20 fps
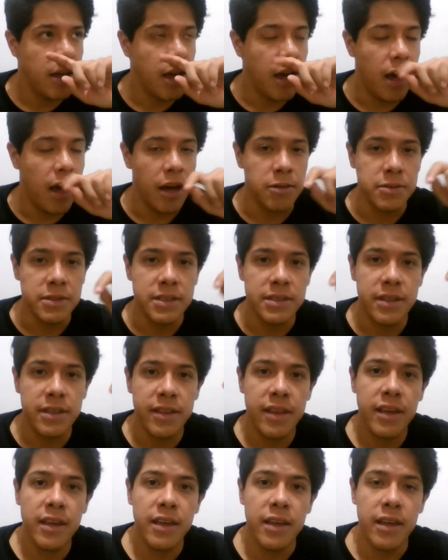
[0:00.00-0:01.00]
I was
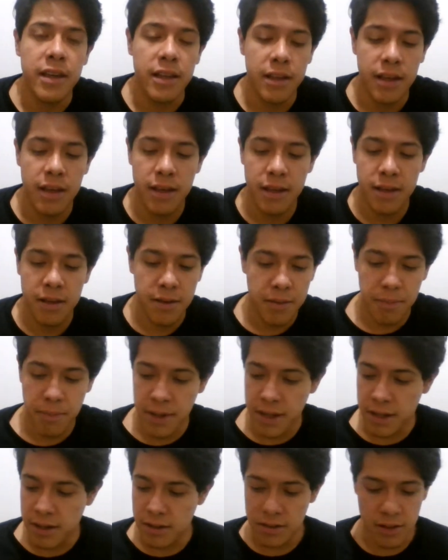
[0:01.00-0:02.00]
thinking,
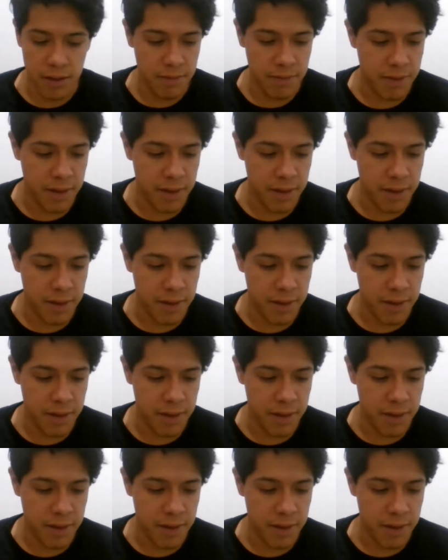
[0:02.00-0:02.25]
because of the